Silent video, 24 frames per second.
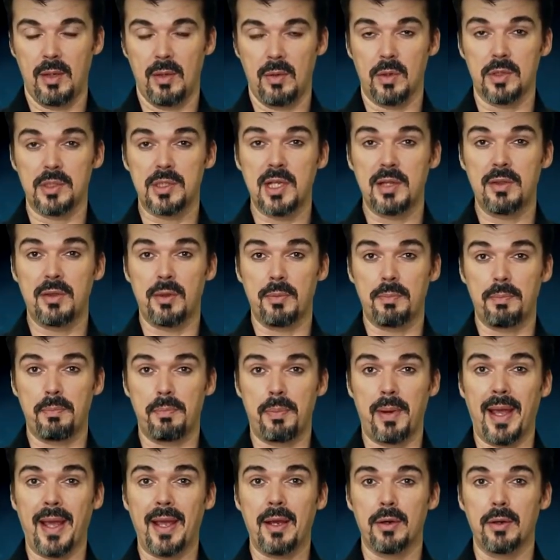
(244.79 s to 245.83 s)
We wanted the
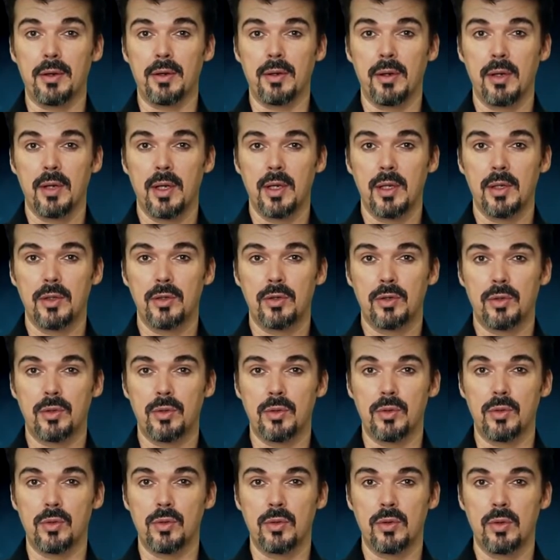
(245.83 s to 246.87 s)
player
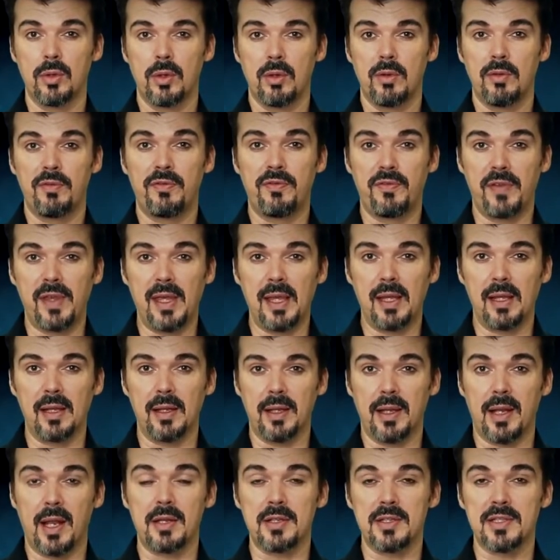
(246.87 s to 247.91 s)
to feel
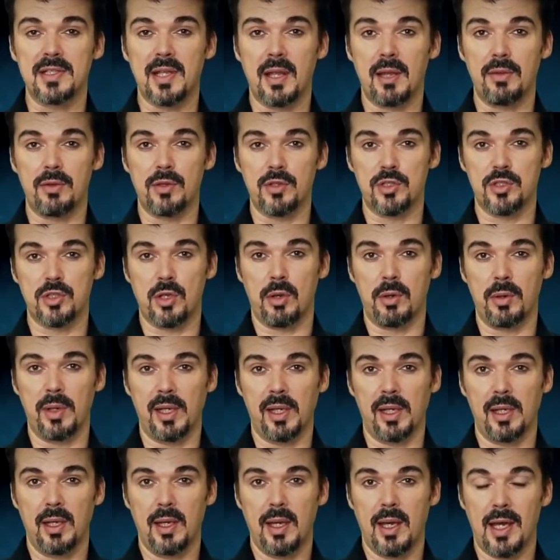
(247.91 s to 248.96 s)
and understand the
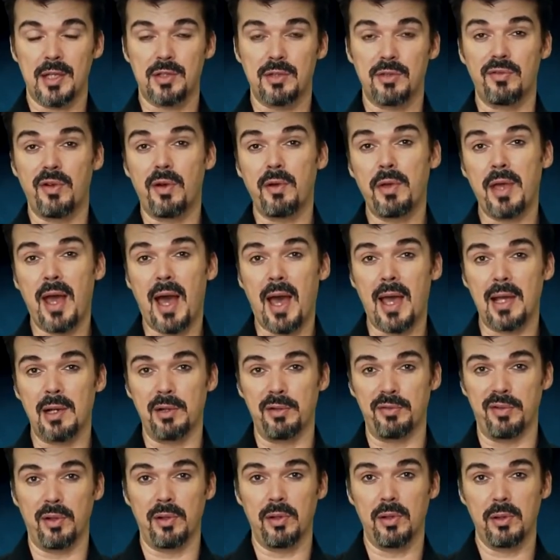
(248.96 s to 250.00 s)
story at a very high
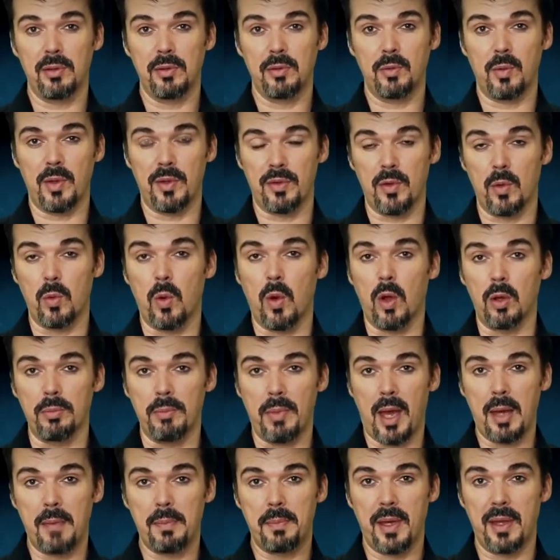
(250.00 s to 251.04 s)
level with the world
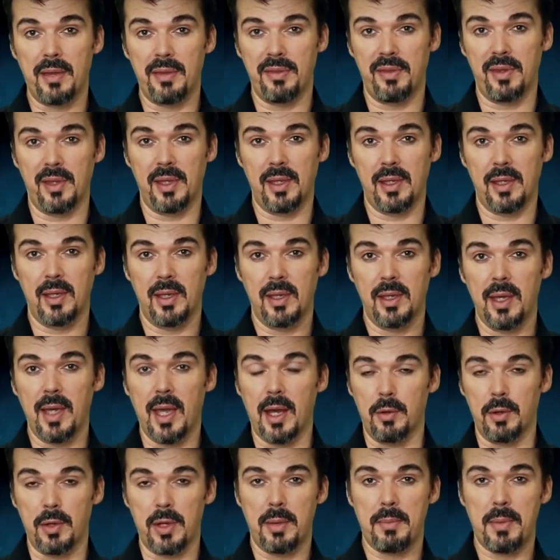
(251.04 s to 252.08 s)
map and the
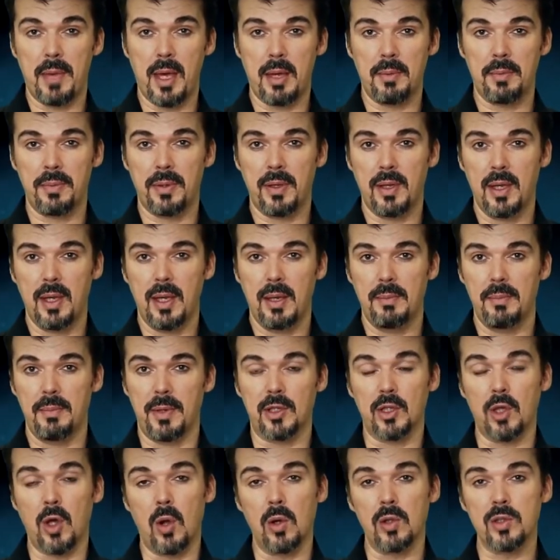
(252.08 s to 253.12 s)
area map,
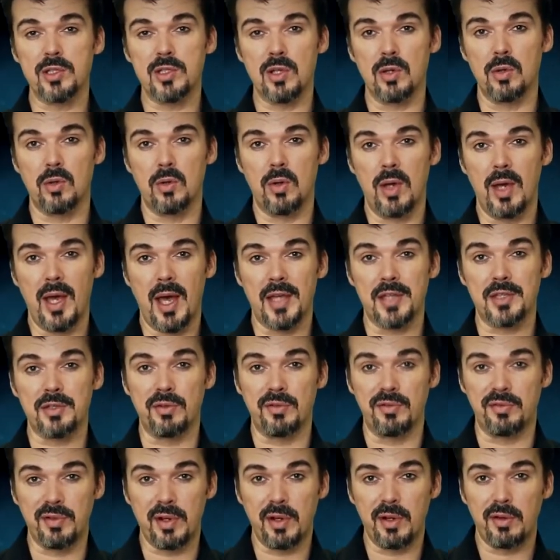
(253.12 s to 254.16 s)
but also at
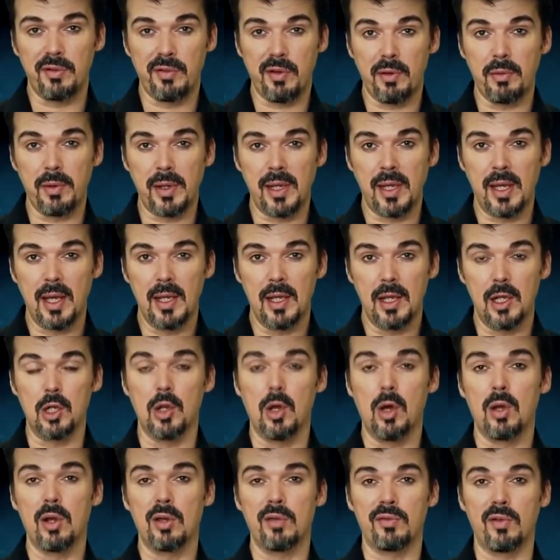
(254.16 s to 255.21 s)
a very, very
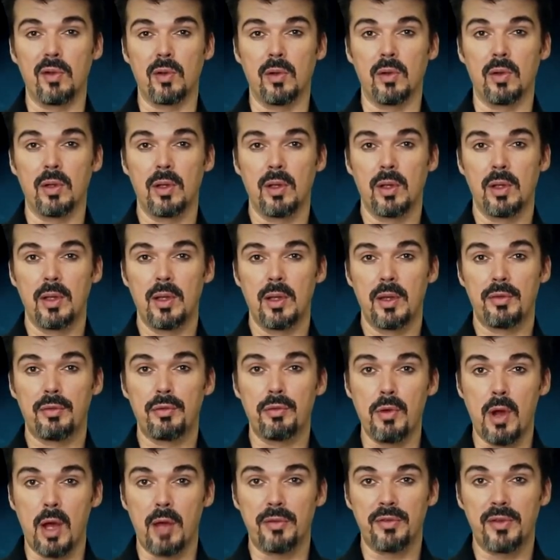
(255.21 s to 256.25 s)
low level
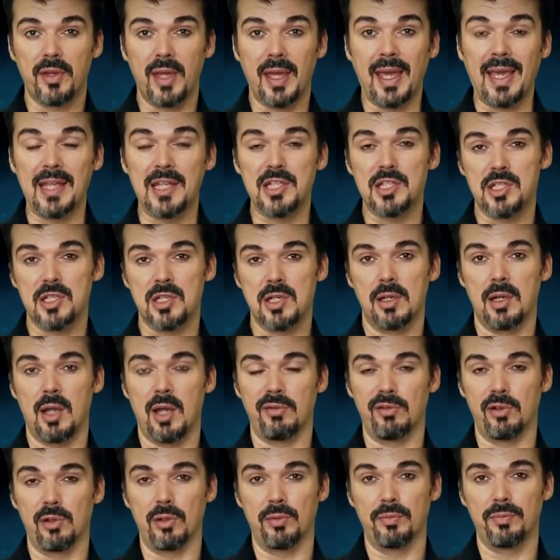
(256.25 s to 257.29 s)
throughout each
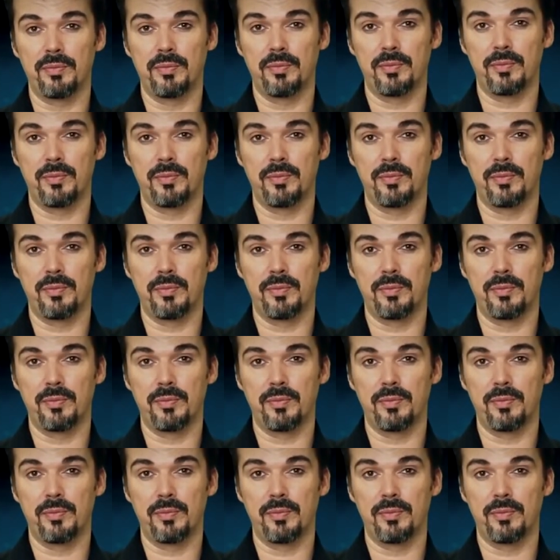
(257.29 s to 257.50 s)
level.